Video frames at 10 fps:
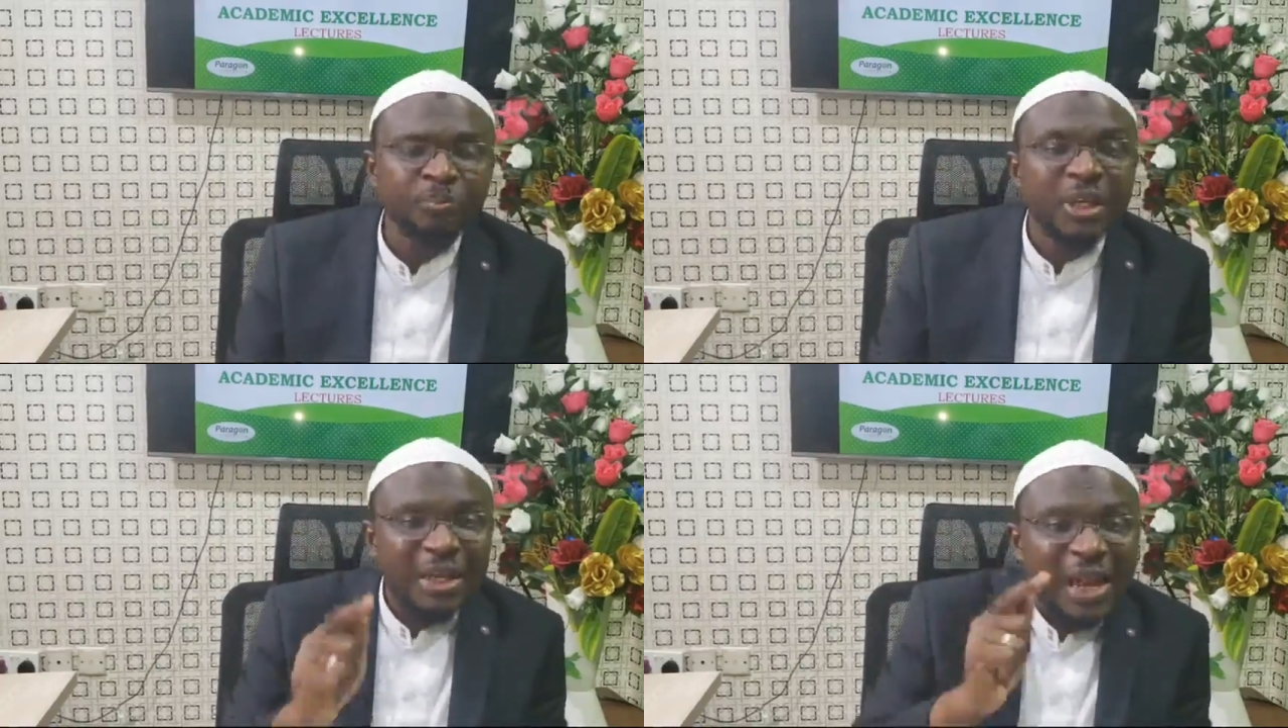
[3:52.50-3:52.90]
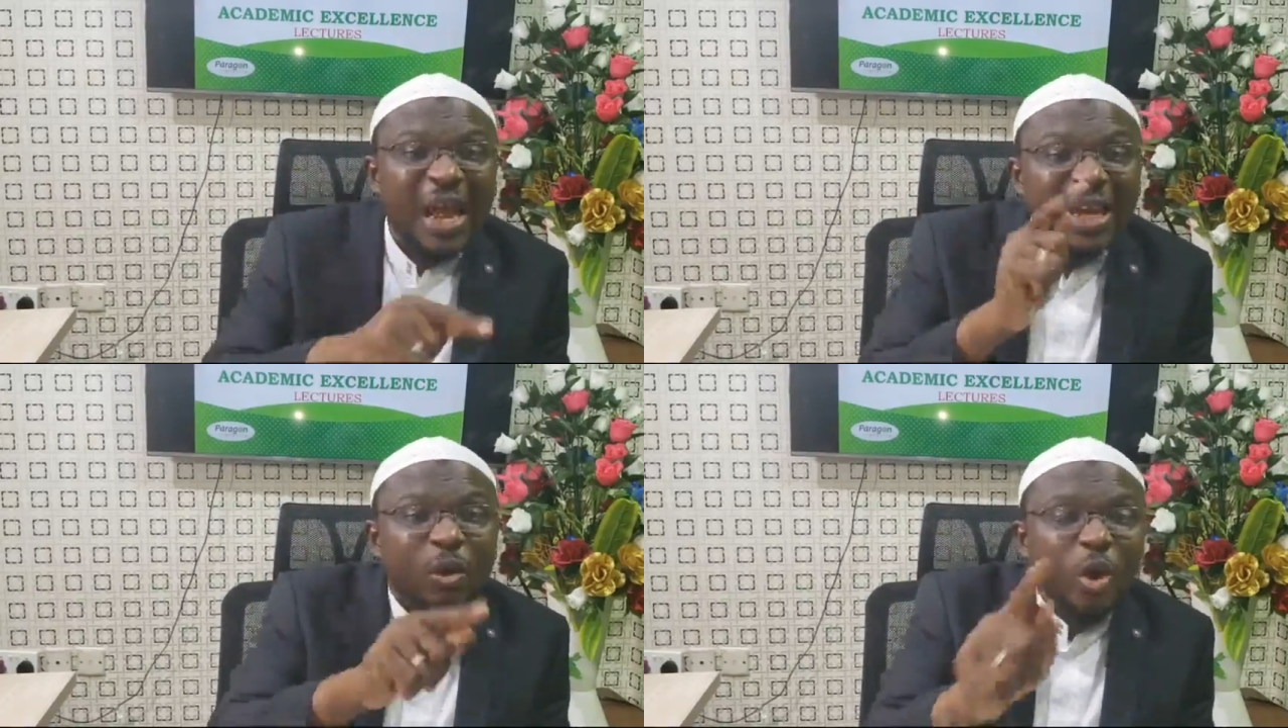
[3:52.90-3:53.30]

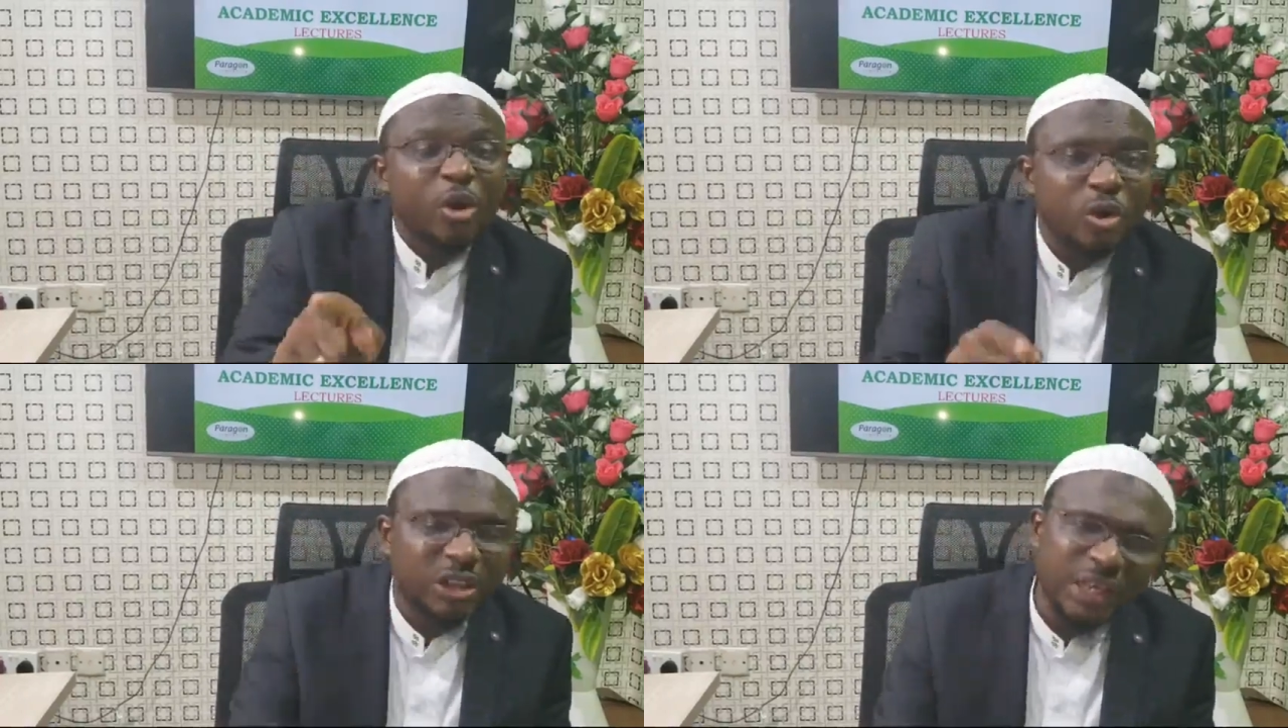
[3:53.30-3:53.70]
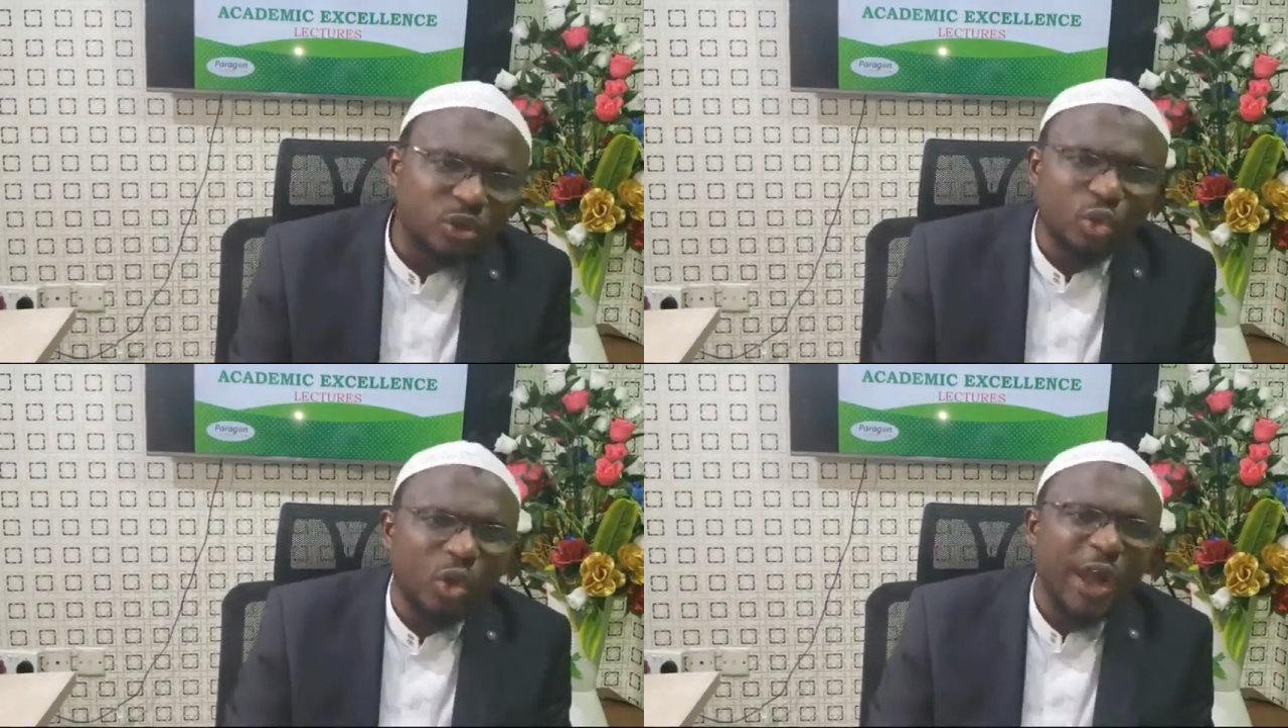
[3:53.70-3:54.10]
neither were you
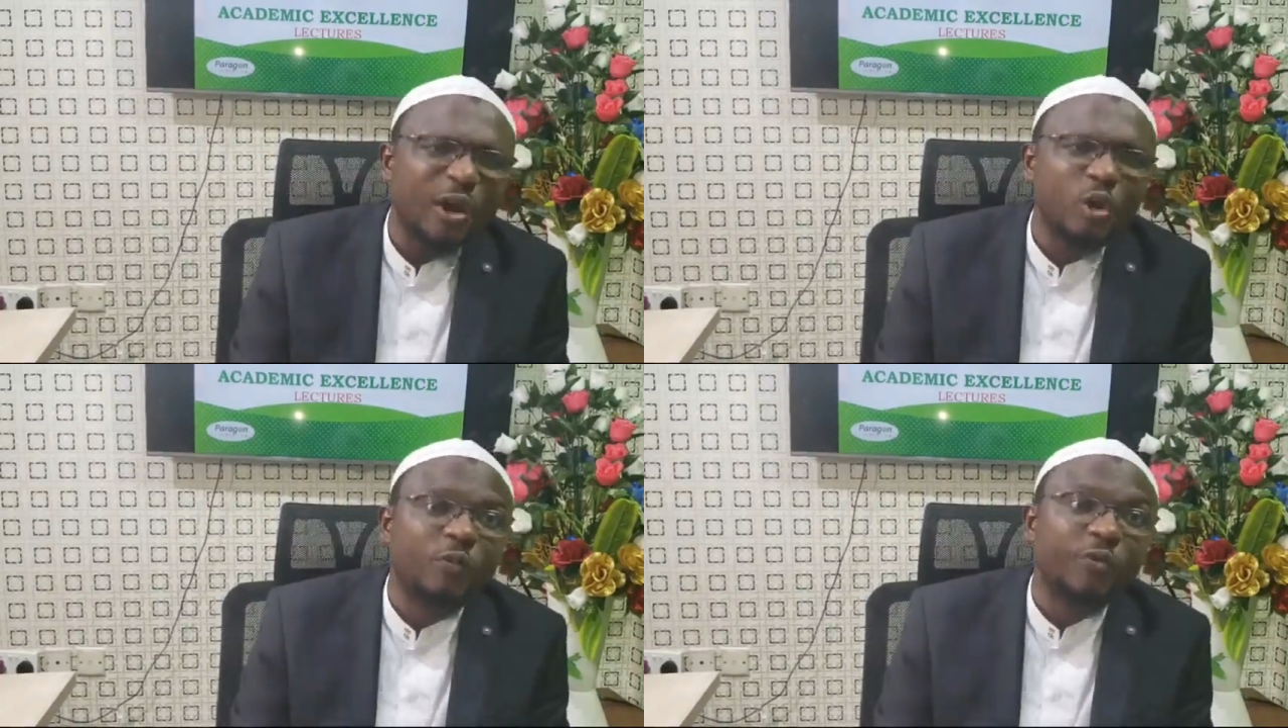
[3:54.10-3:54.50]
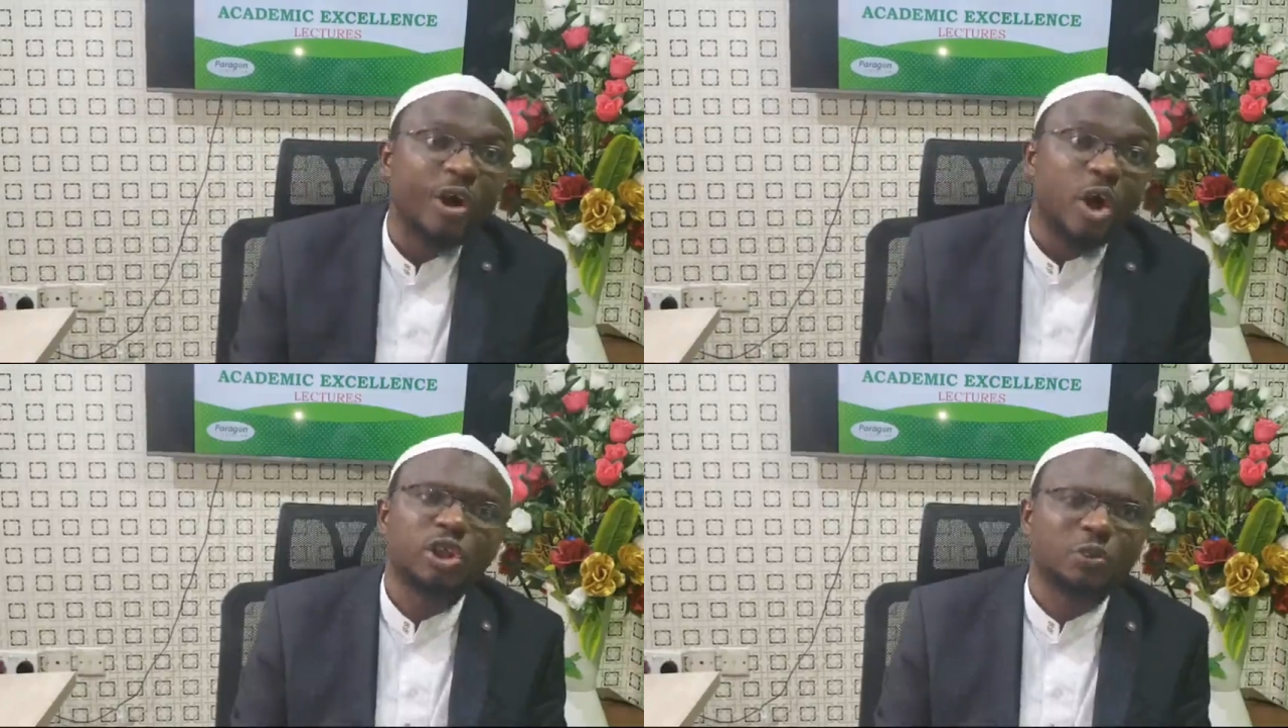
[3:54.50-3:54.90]
sent to go and look for
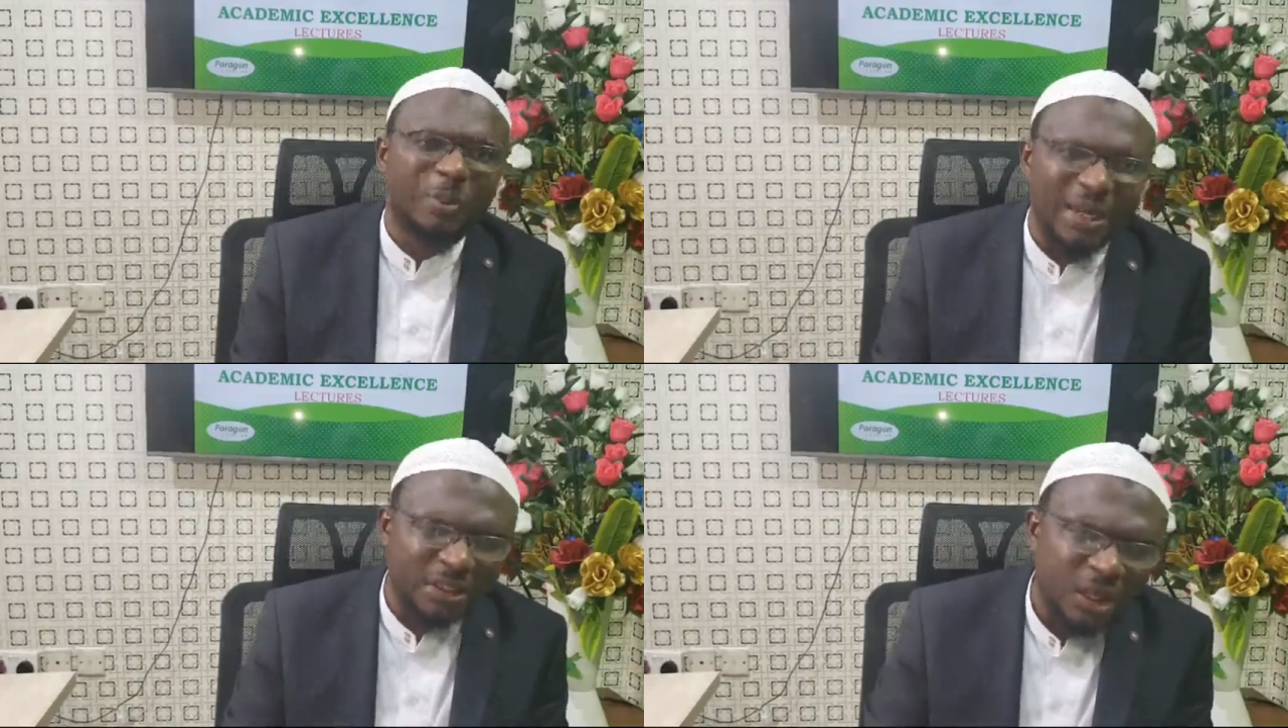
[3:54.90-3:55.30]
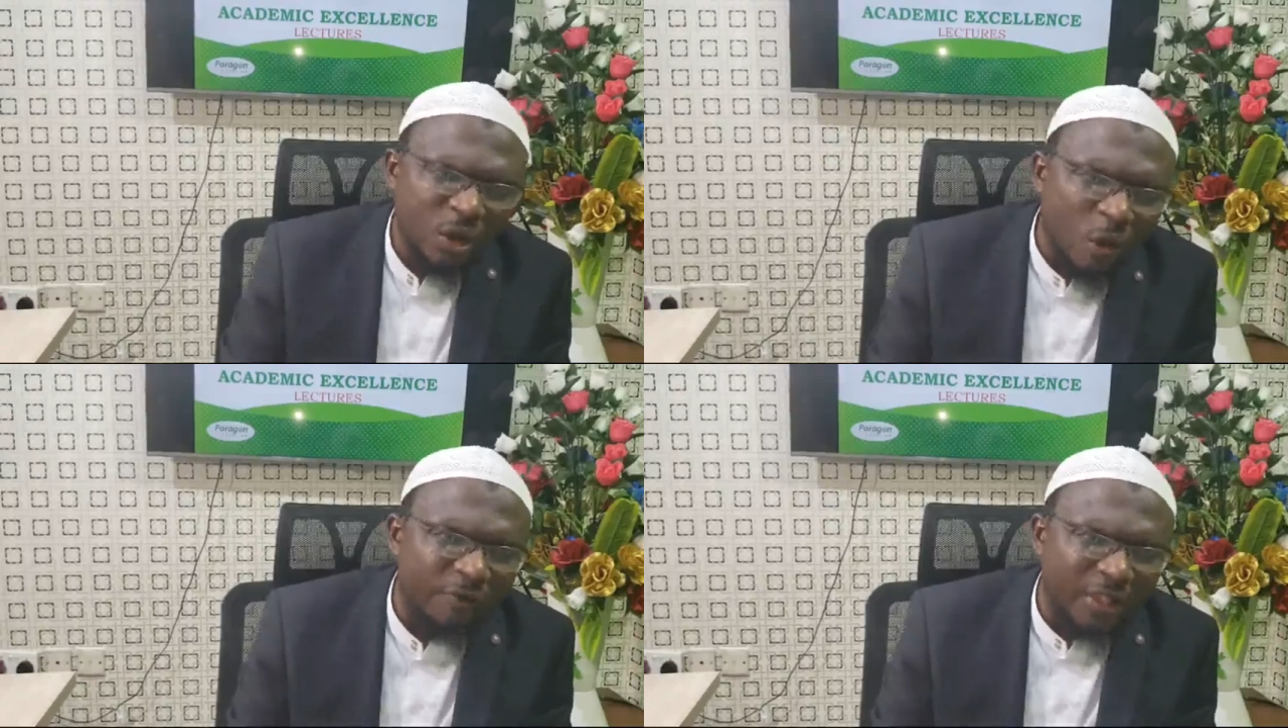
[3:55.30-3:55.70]
a husband
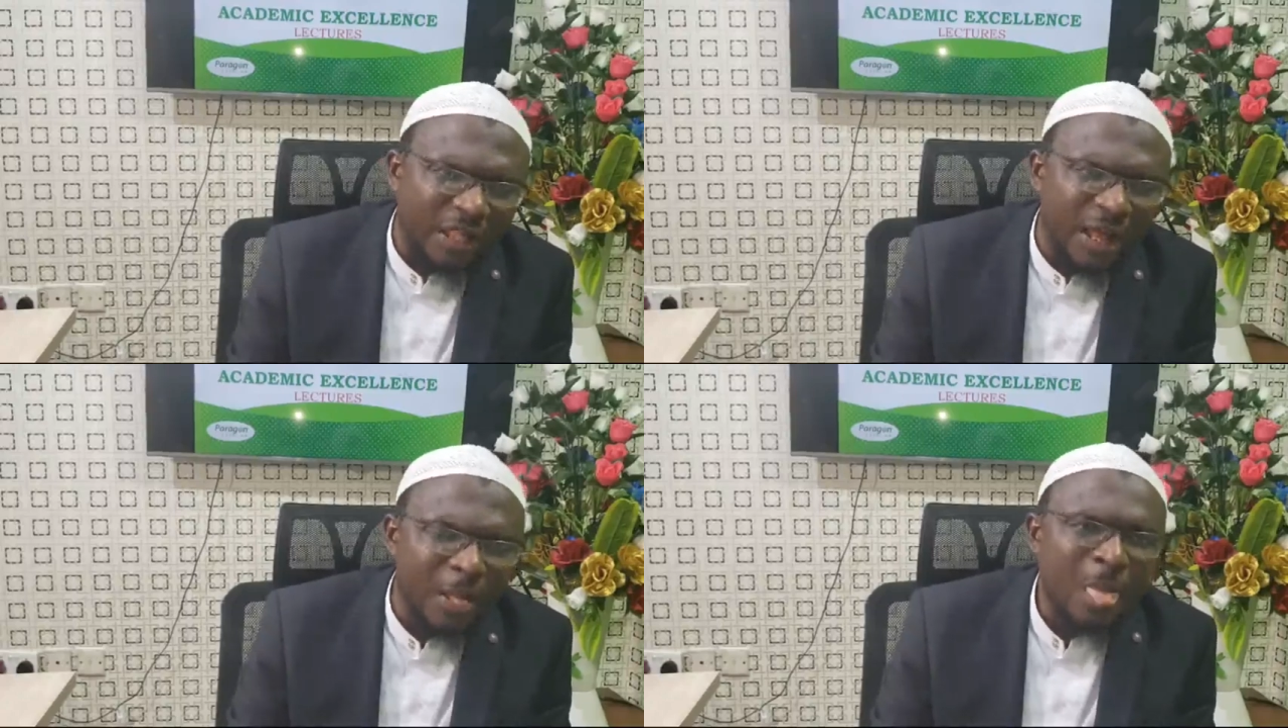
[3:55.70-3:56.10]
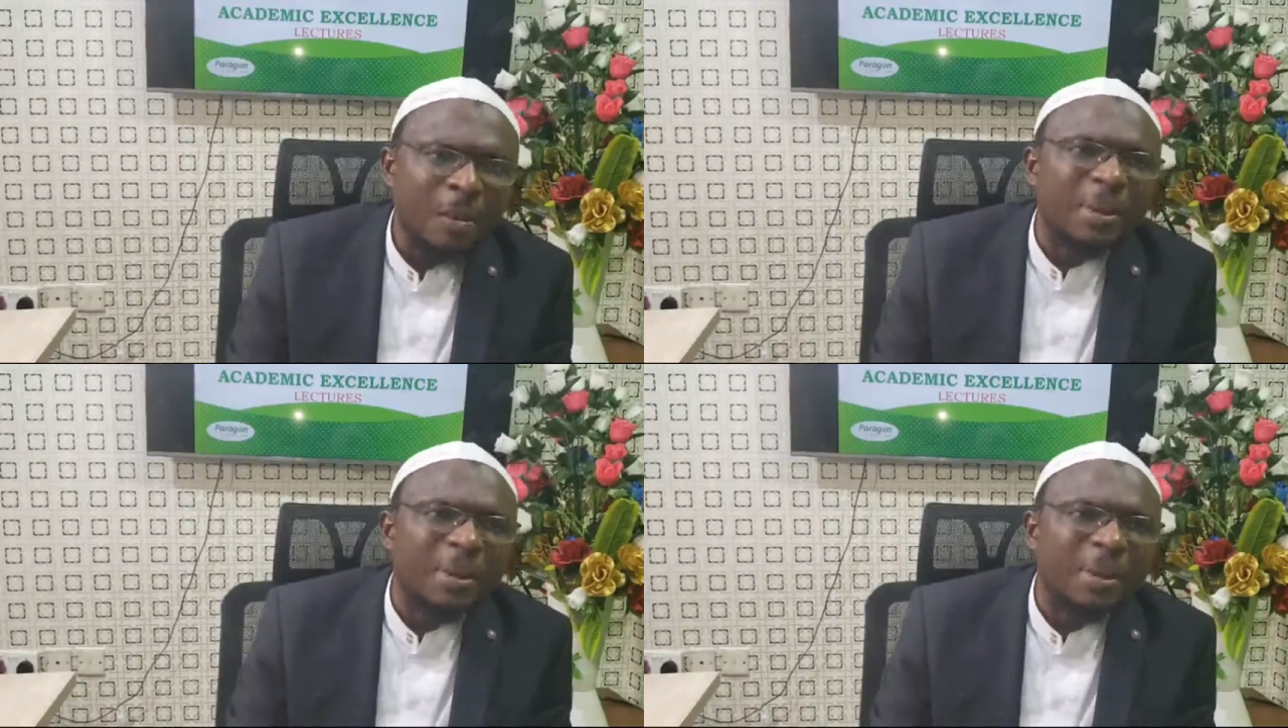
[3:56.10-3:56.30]
over there,